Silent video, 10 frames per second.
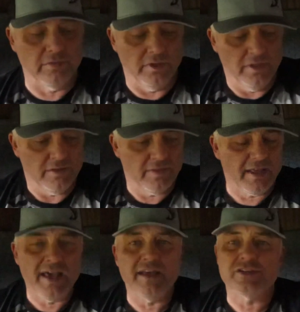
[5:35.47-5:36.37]
I think
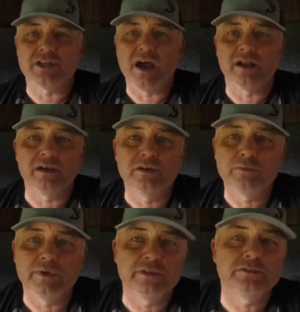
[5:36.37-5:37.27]
I had a
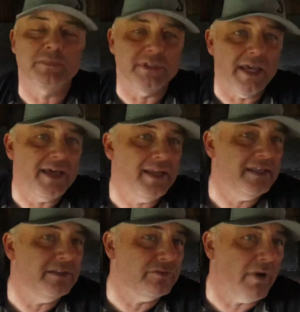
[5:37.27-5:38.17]
shotgun with us, and my dad
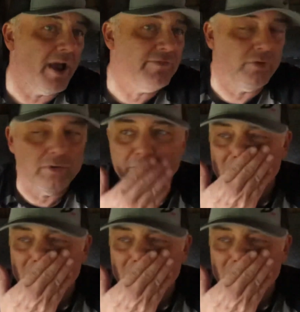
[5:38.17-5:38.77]
had this rifle.